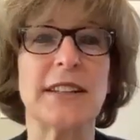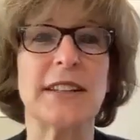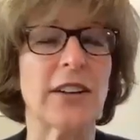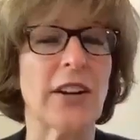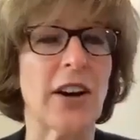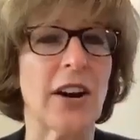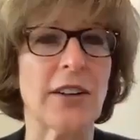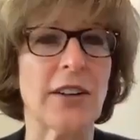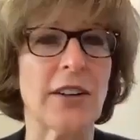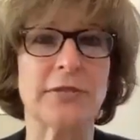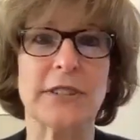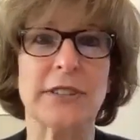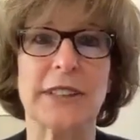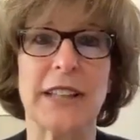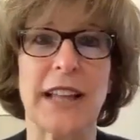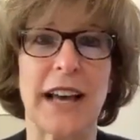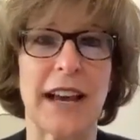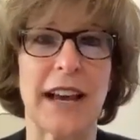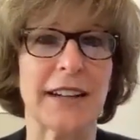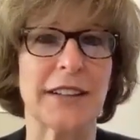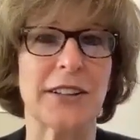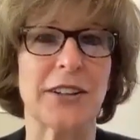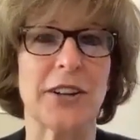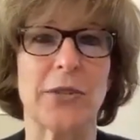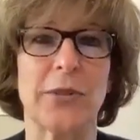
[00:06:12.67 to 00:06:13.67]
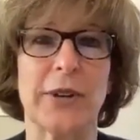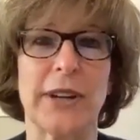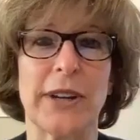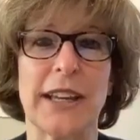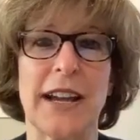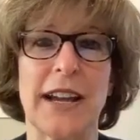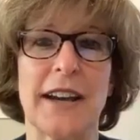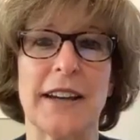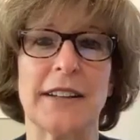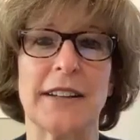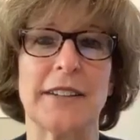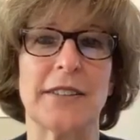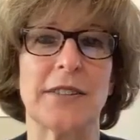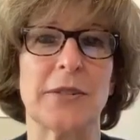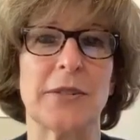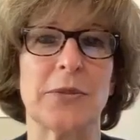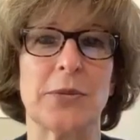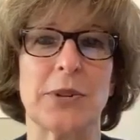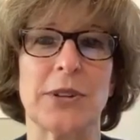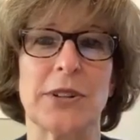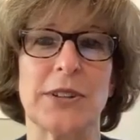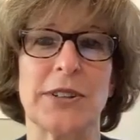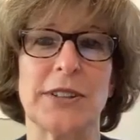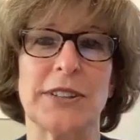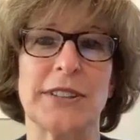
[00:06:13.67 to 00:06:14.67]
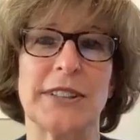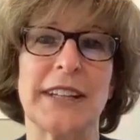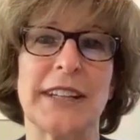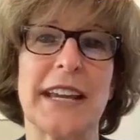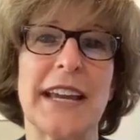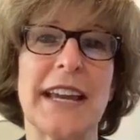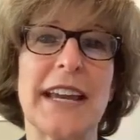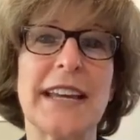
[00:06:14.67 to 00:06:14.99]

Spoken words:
an awful lot going on in the world,